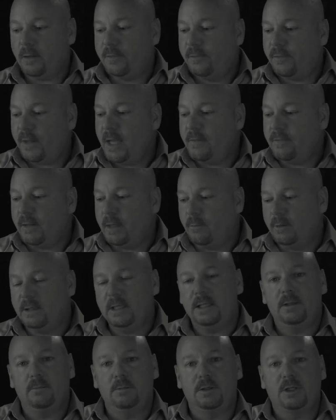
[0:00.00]
thing that
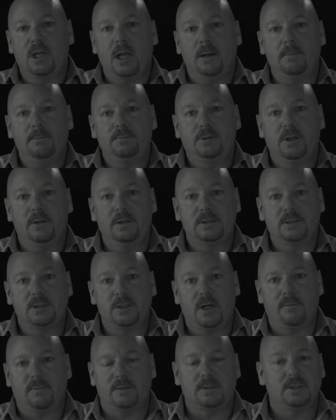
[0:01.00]
would come to the
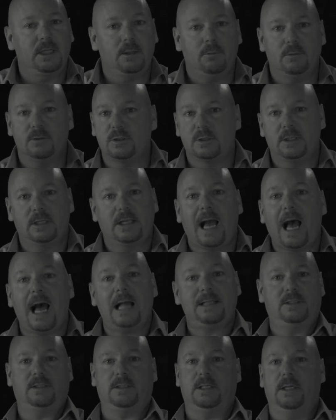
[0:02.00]
surface, and it was
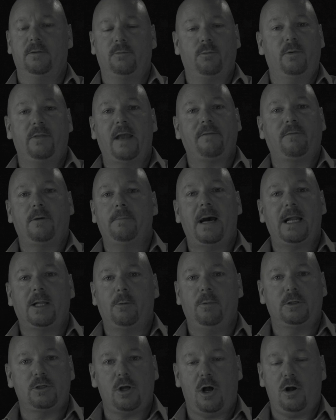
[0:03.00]
constant with everybody
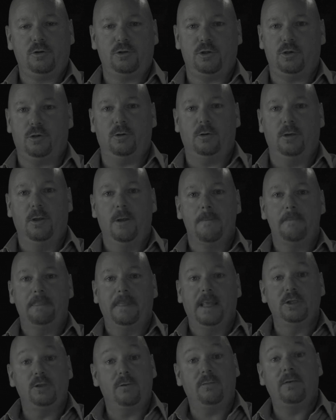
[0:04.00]
we talked to,
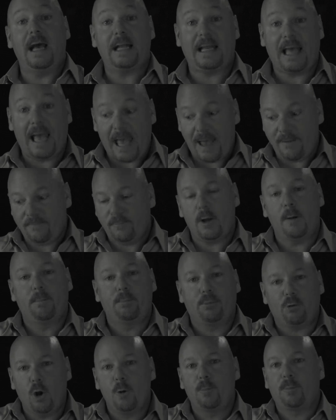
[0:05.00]
is you've got to have
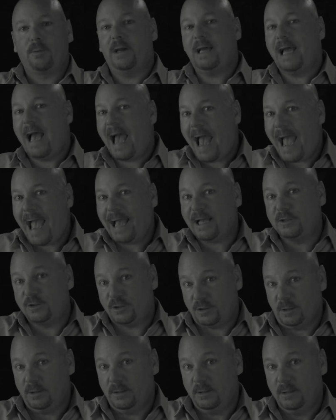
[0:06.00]
appropriate
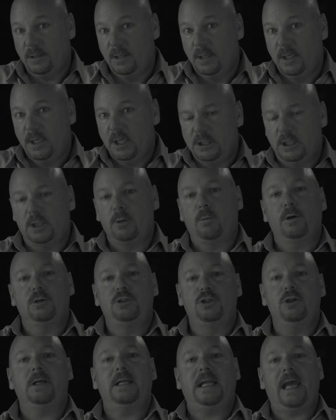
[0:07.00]
action. In other words,
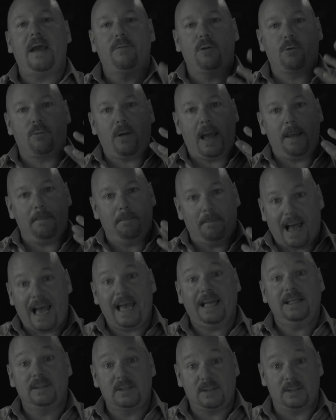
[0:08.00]
you can have the right
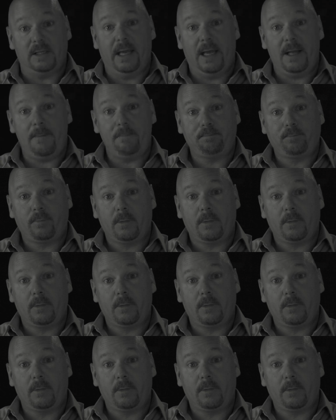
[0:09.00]
mindset,